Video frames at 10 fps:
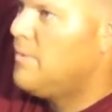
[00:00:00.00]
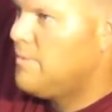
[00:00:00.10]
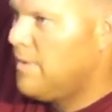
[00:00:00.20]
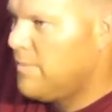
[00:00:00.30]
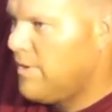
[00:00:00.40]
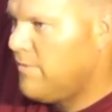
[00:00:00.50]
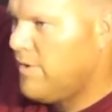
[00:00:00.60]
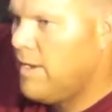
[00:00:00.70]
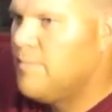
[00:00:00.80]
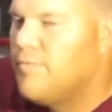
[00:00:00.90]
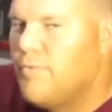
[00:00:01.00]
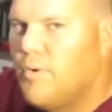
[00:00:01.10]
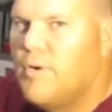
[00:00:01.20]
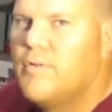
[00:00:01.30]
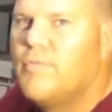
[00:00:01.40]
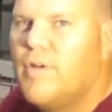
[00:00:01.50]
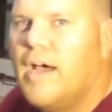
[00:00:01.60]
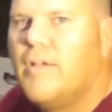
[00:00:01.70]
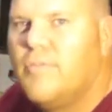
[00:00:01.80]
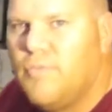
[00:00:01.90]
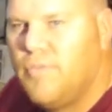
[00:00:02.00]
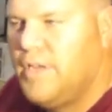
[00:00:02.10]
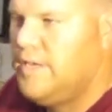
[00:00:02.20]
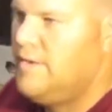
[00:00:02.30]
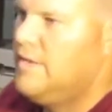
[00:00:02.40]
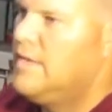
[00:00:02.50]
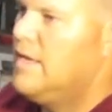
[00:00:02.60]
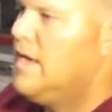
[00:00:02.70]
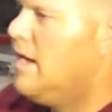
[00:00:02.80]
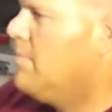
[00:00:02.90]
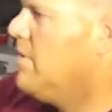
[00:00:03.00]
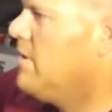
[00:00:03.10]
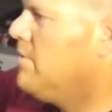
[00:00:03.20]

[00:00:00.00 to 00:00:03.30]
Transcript: would make my ramp 4 or 5 feet, but it